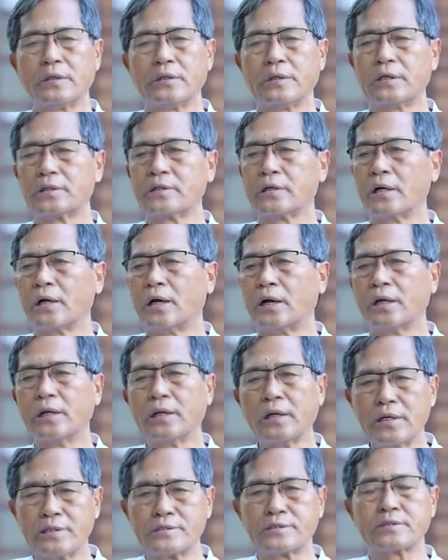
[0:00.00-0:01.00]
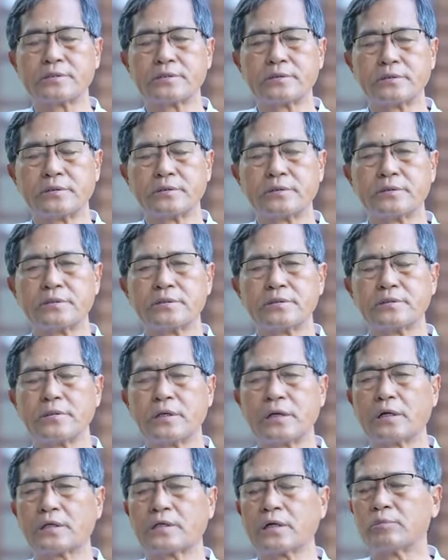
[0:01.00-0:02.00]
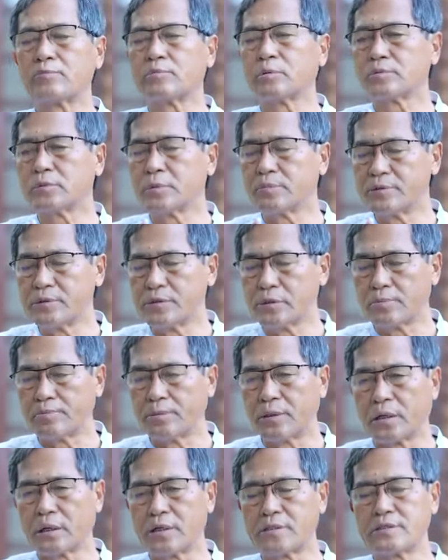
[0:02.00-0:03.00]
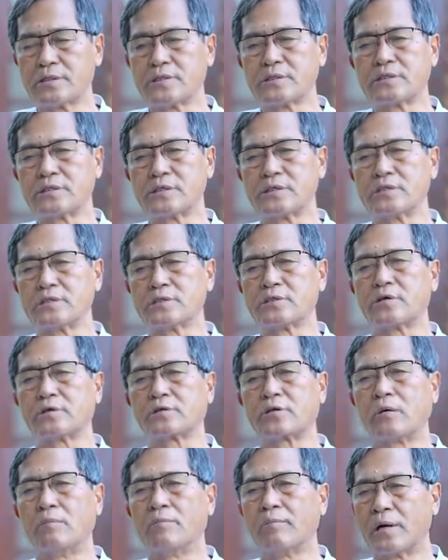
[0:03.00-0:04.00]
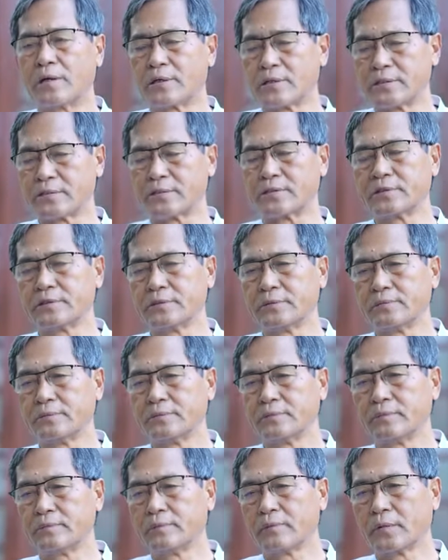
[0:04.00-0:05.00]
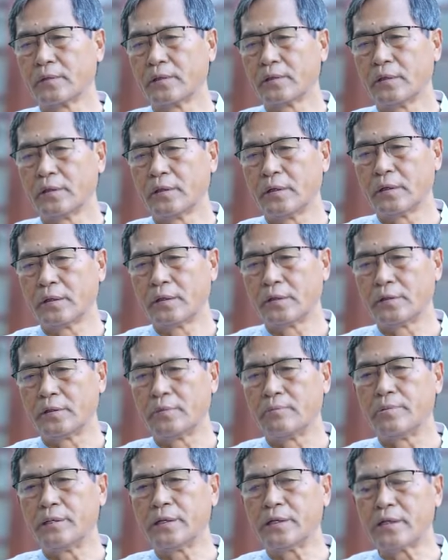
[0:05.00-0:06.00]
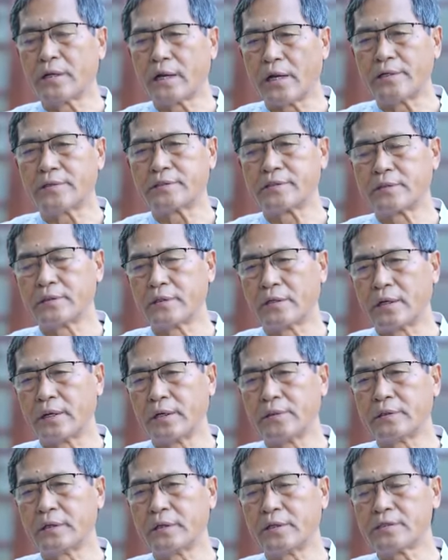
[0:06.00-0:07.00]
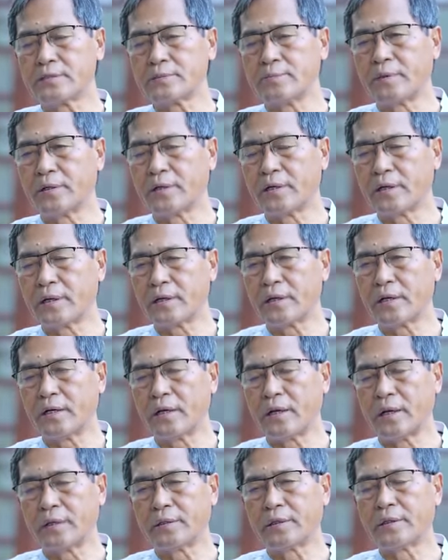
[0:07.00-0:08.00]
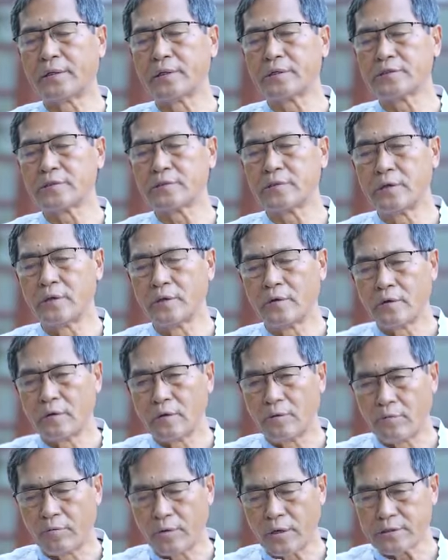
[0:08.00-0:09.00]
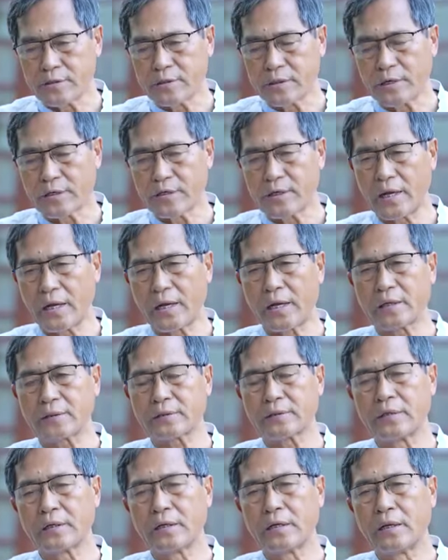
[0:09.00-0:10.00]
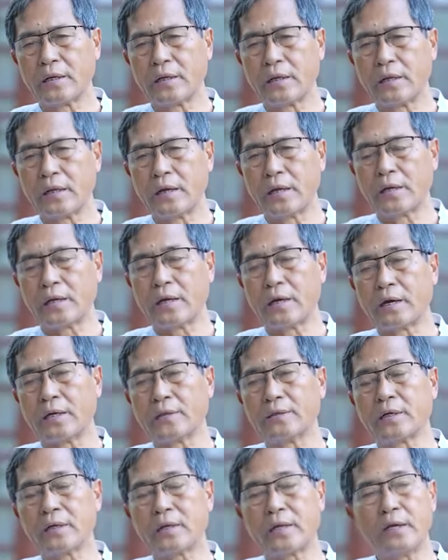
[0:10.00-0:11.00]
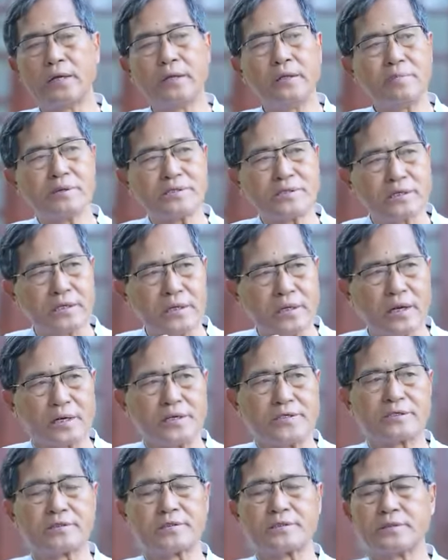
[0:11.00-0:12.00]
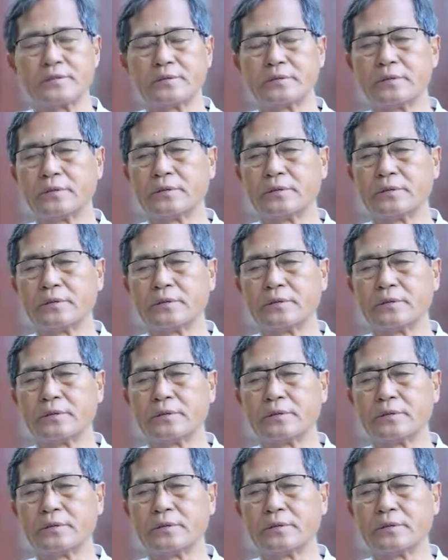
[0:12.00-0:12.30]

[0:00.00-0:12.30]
that unless this attempt of the BJP RSS is not combated, the very right, either it is MNREGA, either it is Forest Right Act, and either any basic rights,